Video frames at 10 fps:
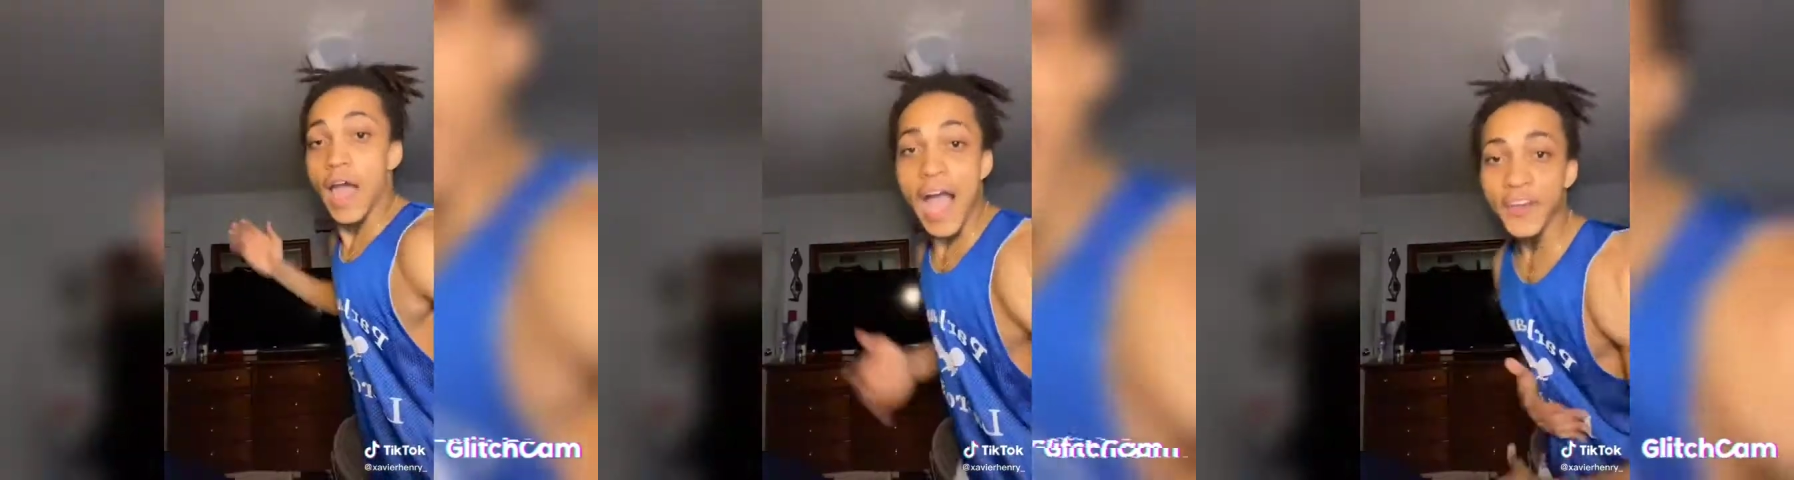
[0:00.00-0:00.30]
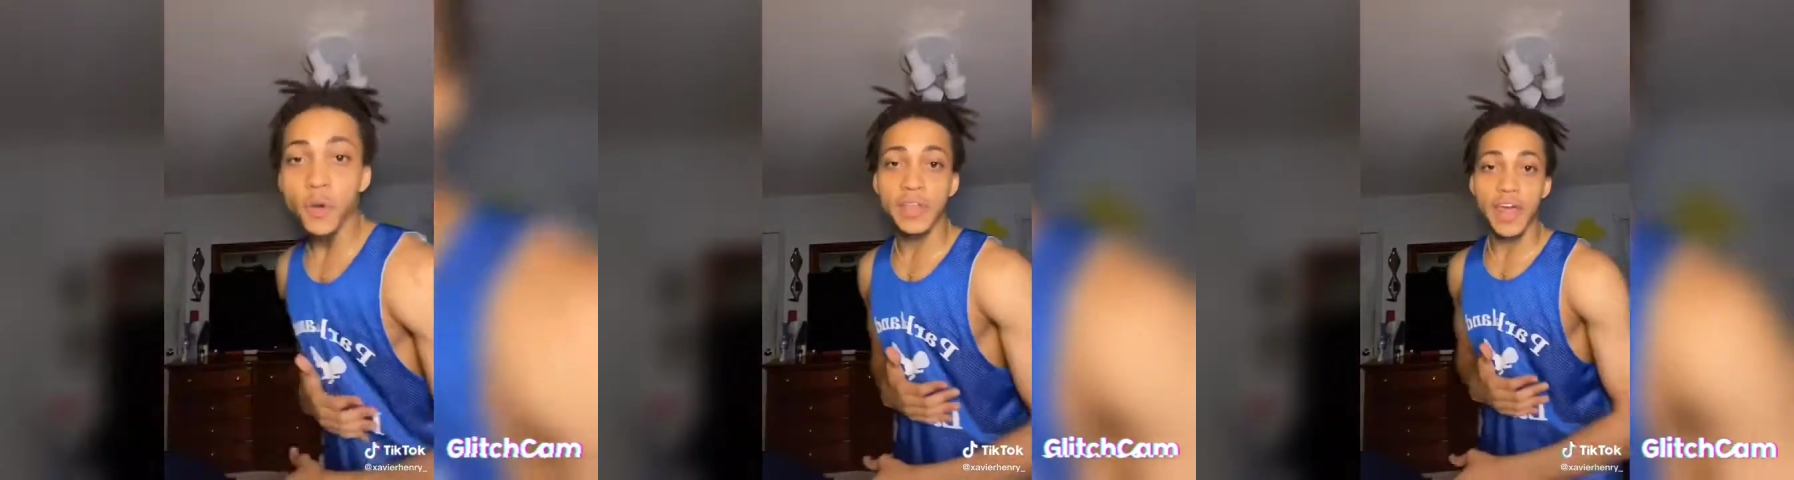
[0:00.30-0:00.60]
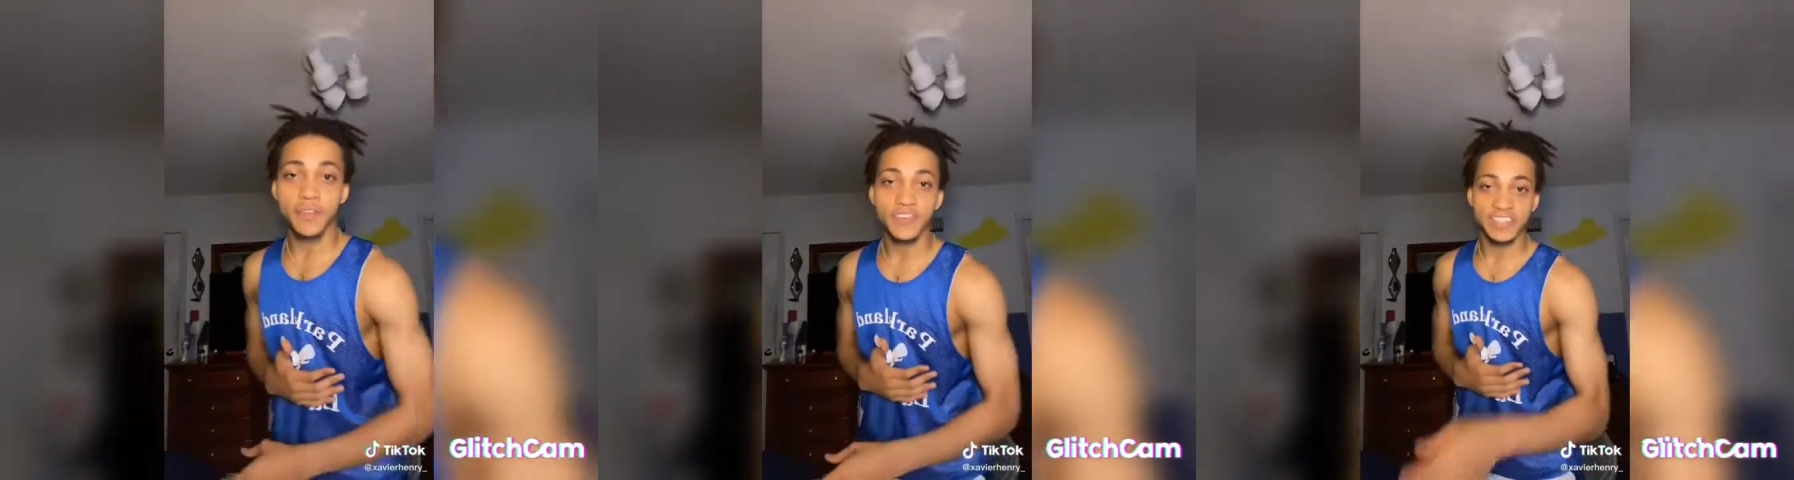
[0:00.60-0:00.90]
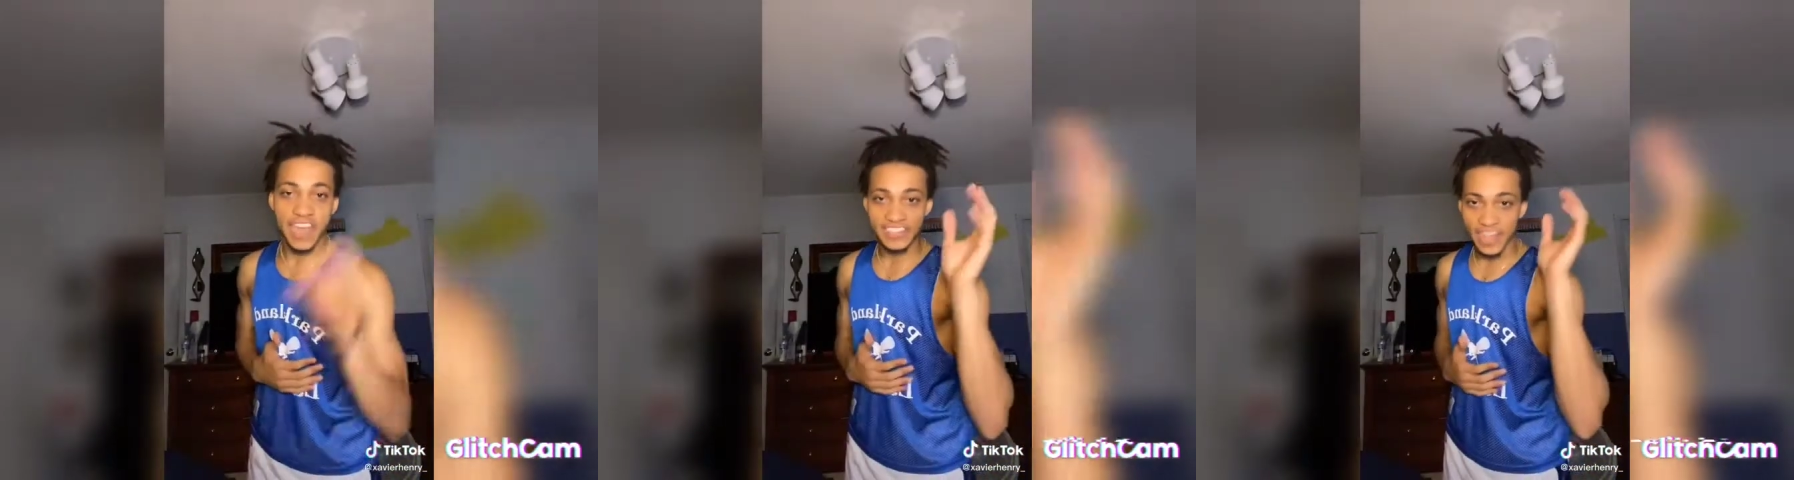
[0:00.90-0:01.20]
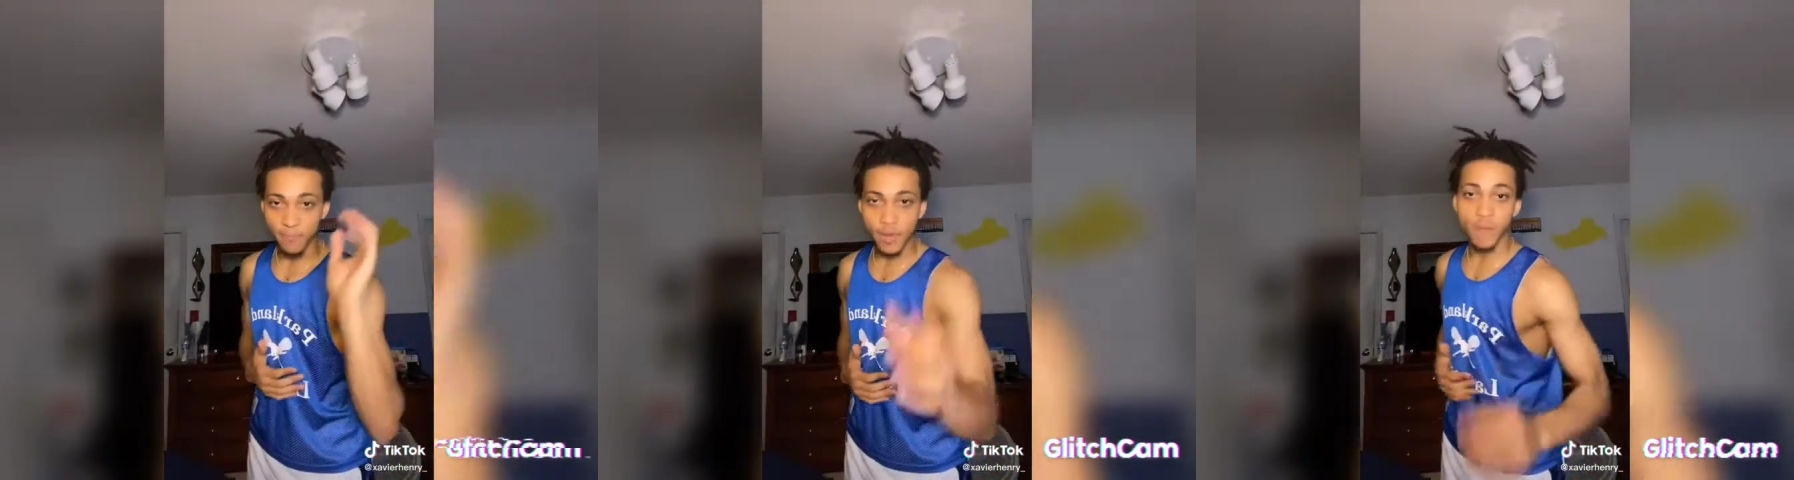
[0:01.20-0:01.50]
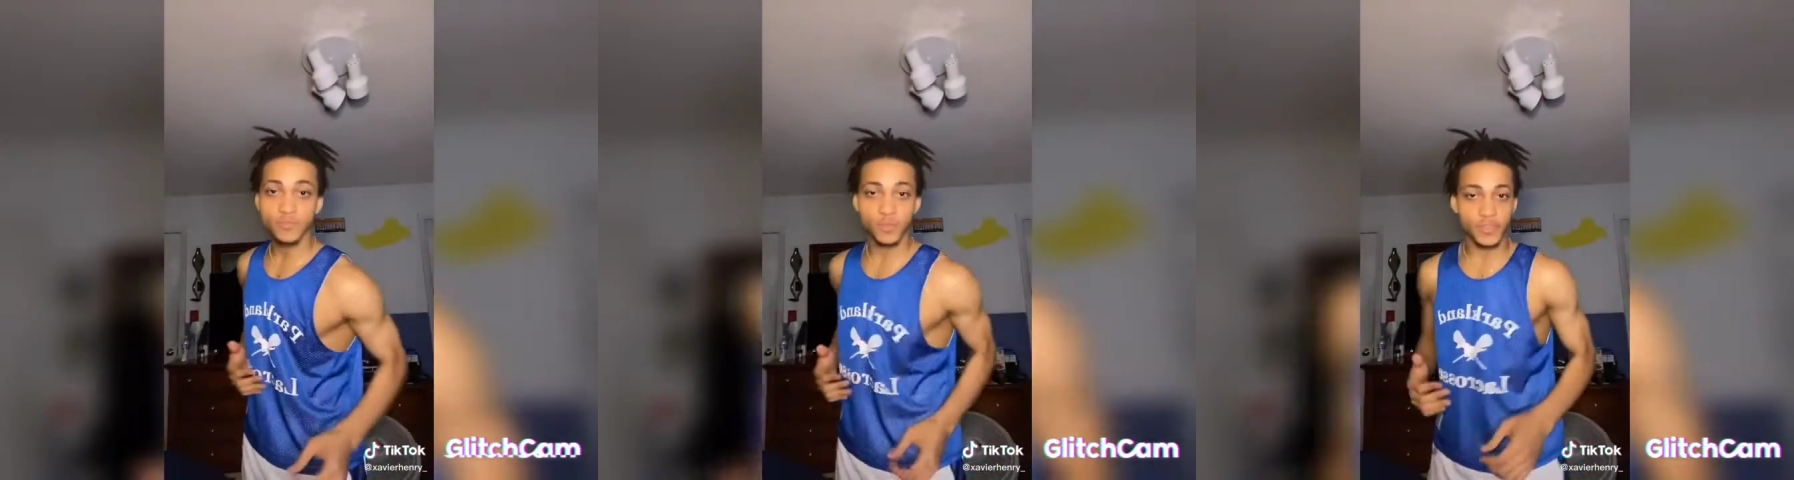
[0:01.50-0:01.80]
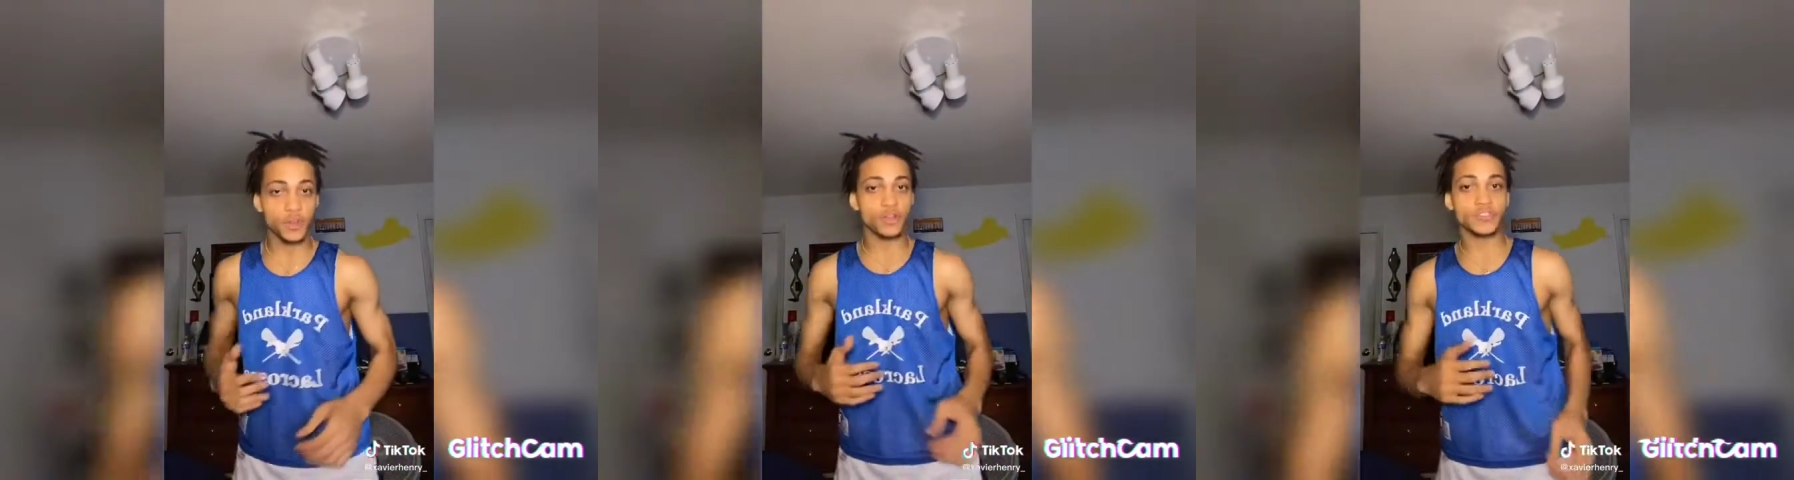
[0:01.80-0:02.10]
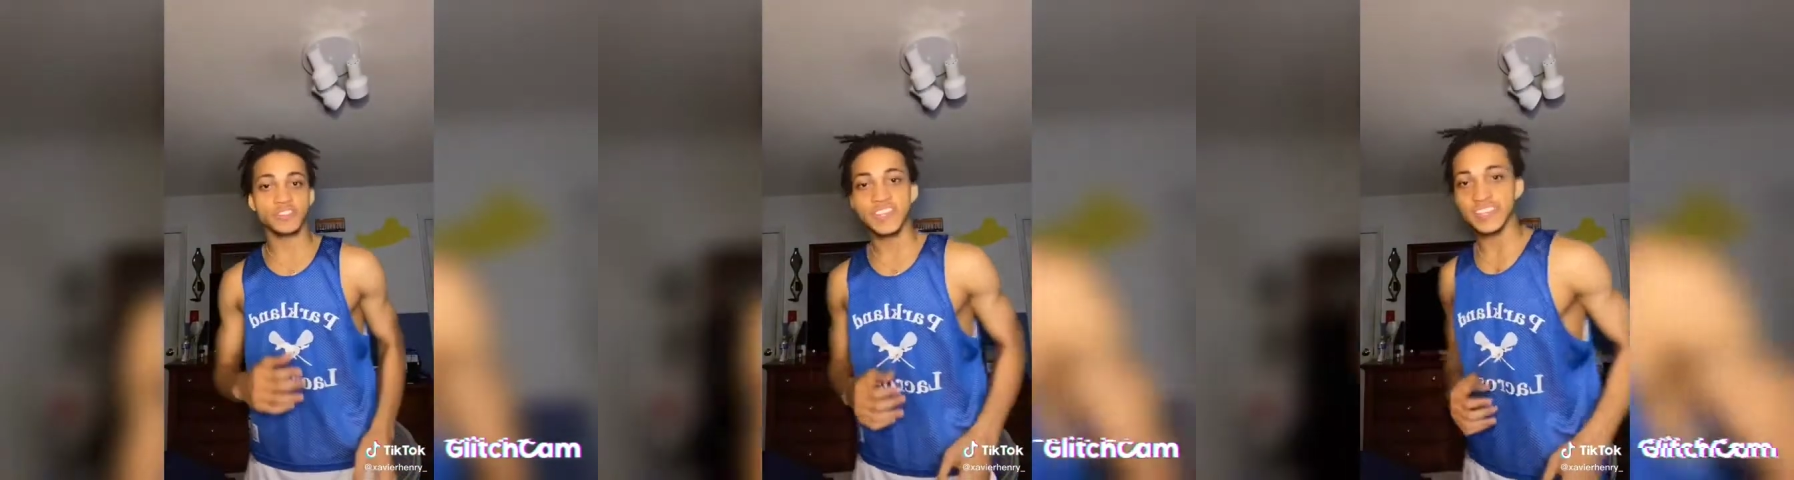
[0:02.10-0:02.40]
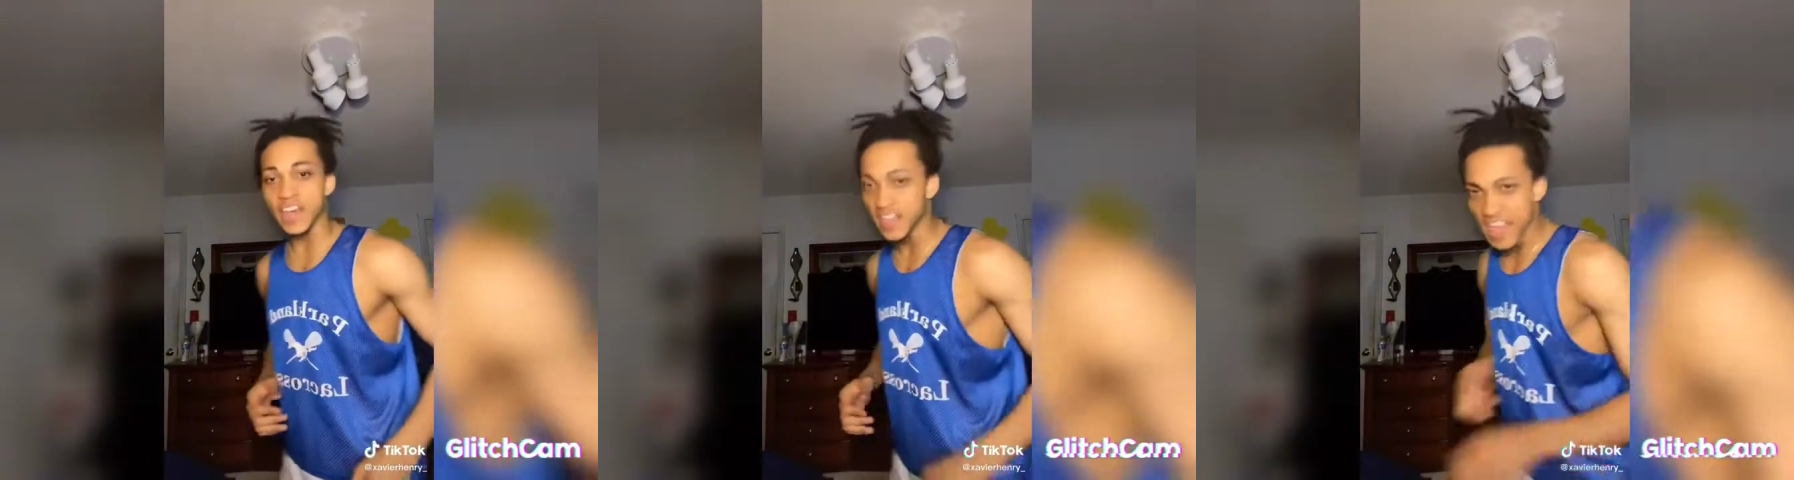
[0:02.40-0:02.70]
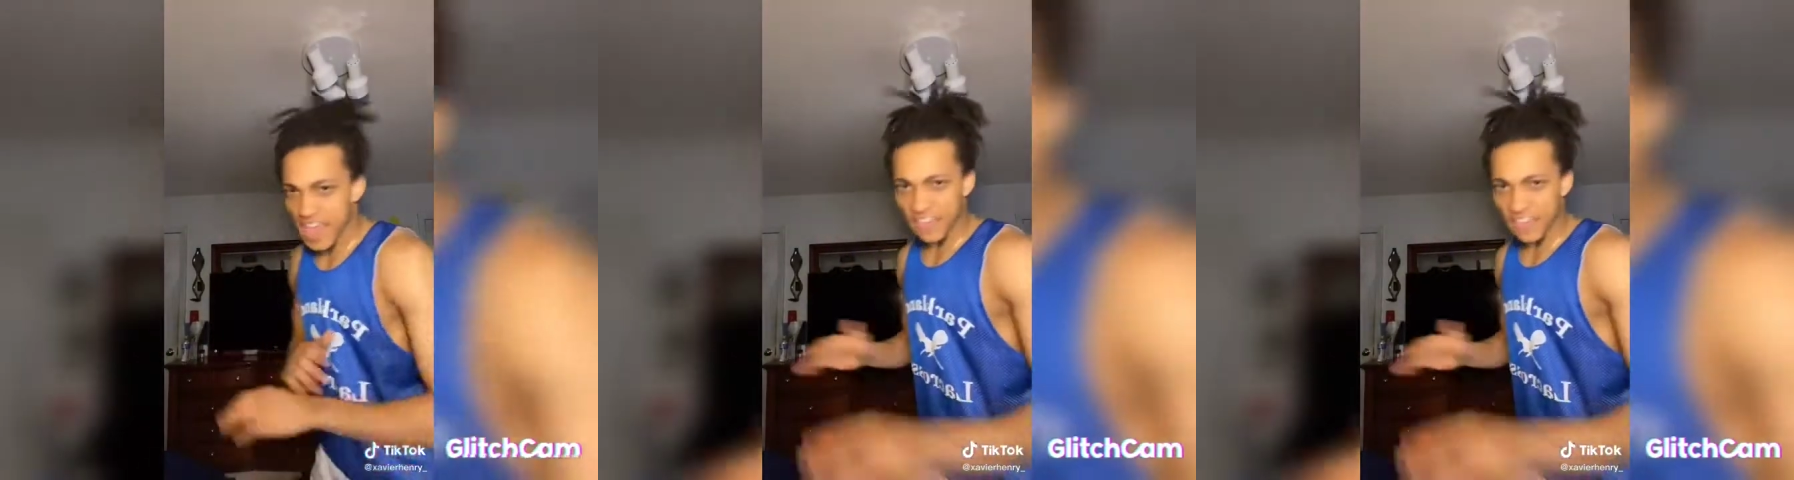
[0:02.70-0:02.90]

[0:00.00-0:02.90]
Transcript: I know a lot of us guys have problems with girls on TikTok,